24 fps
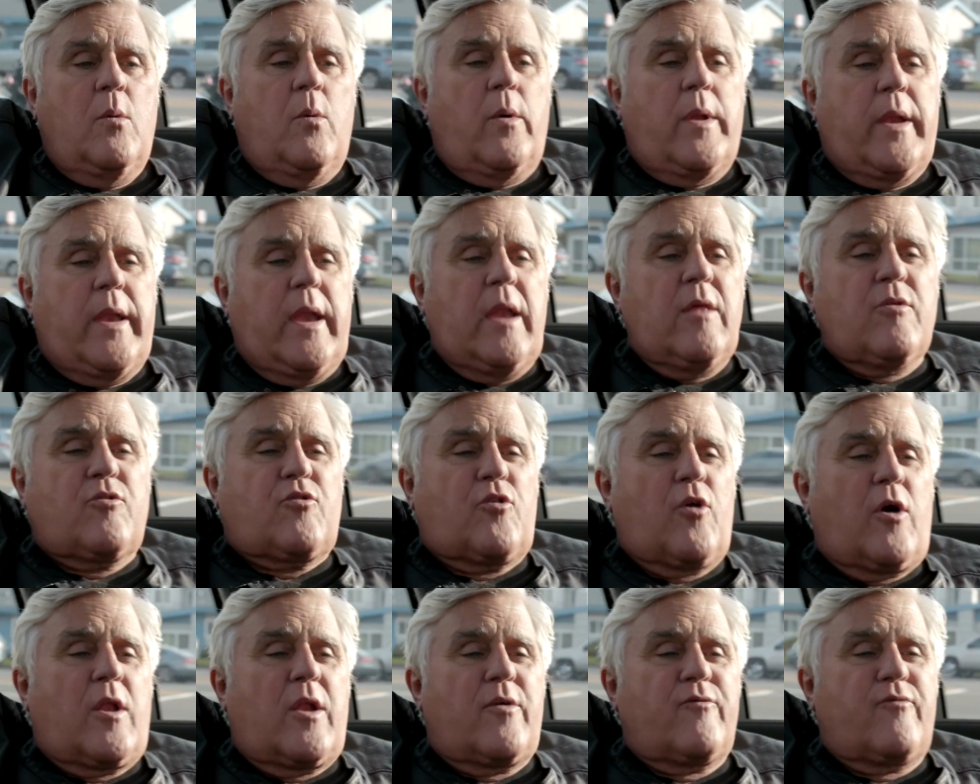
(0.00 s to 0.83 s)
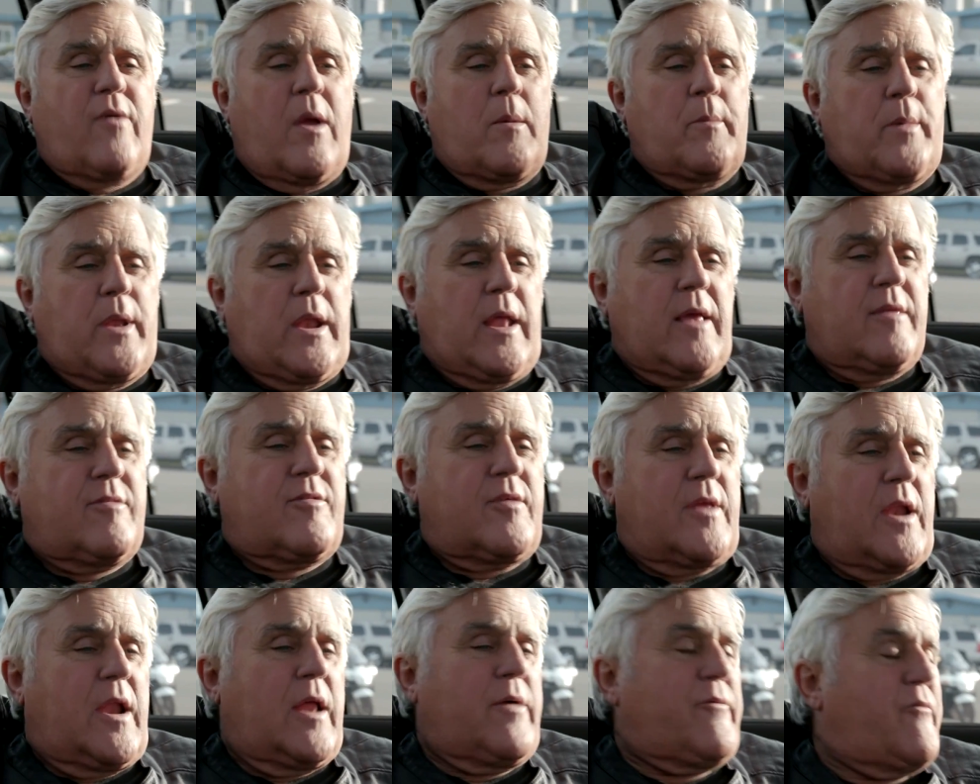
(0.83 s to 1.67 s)
Well, it is sort of
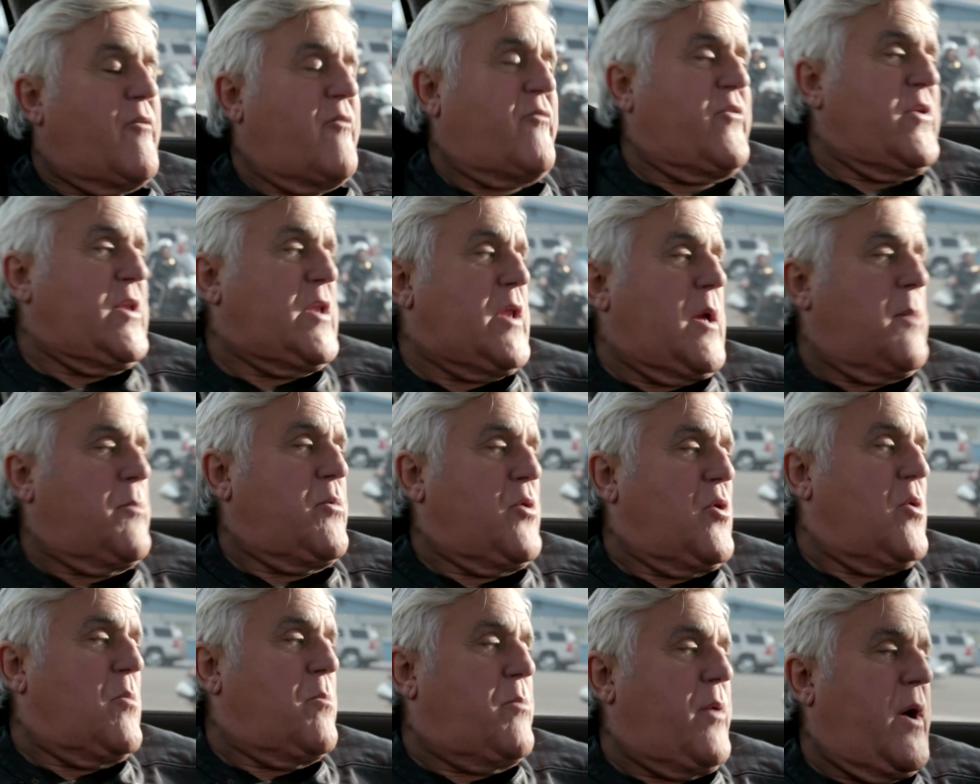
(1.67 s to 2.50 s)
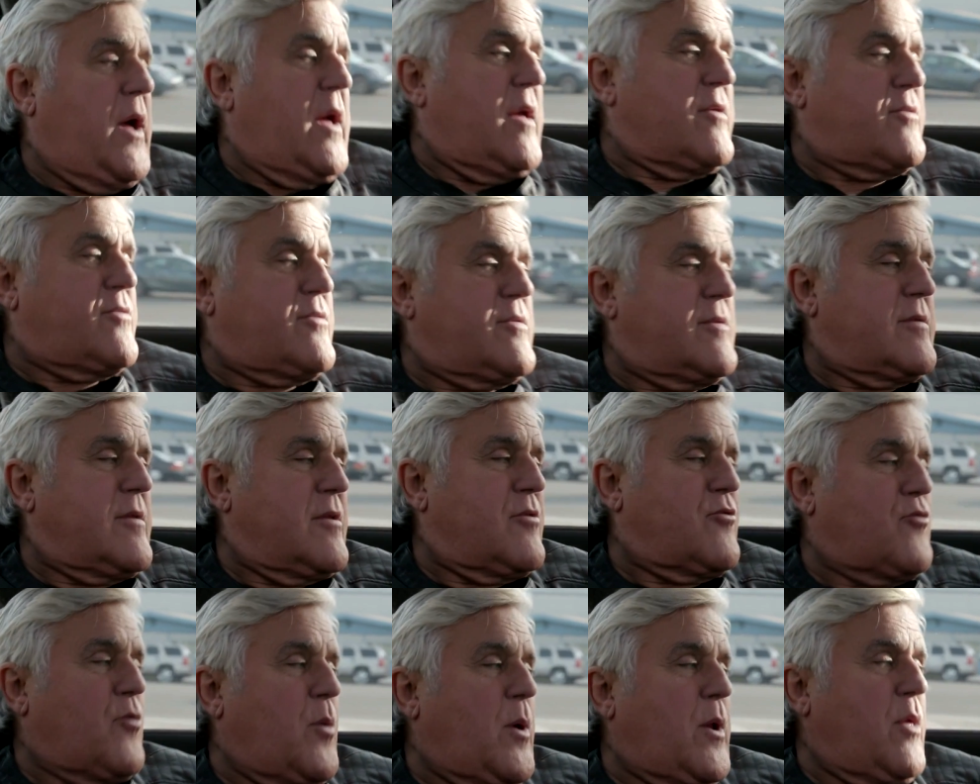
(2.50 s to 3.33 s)
reminiscent of a V W bus,
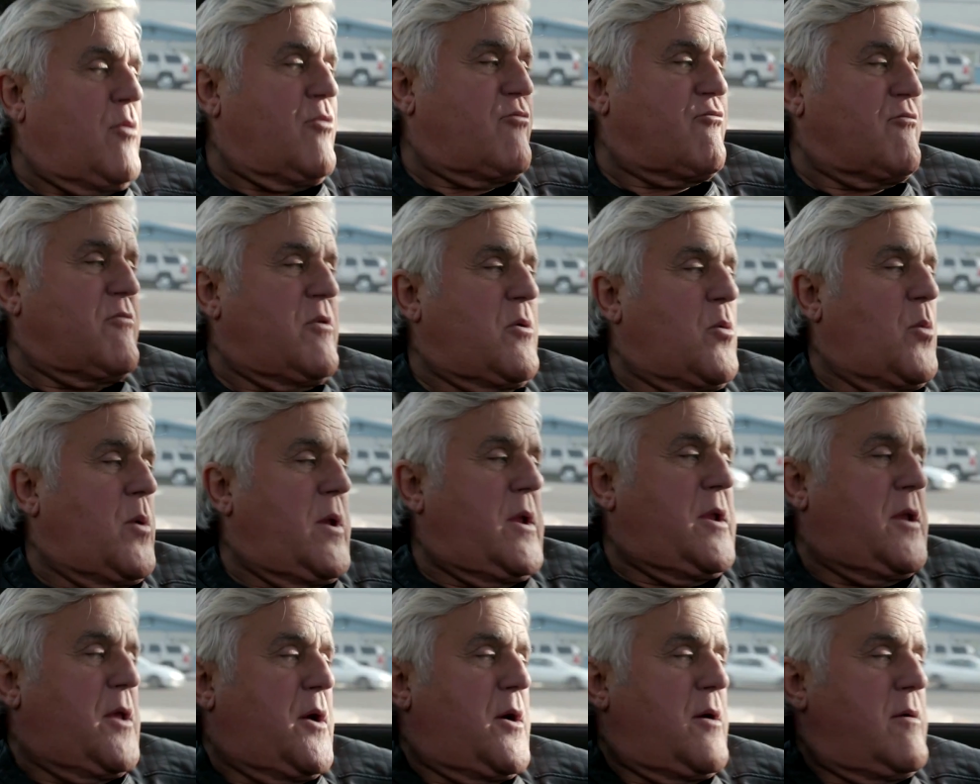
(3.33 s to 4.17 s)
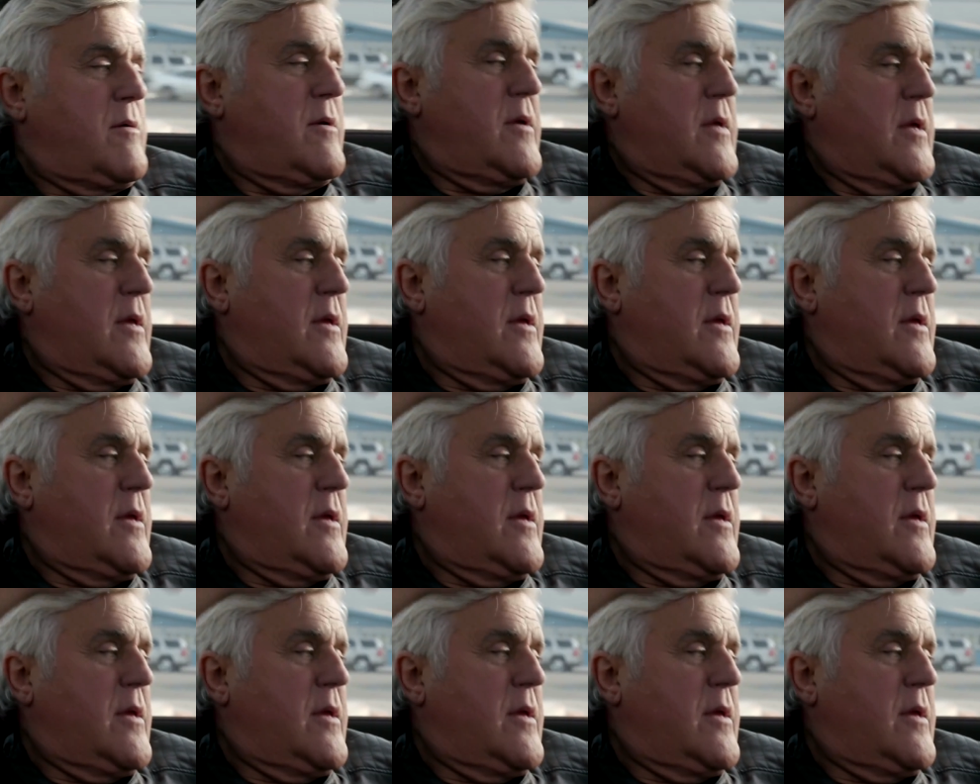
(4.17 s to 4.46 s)
the twenty-three window.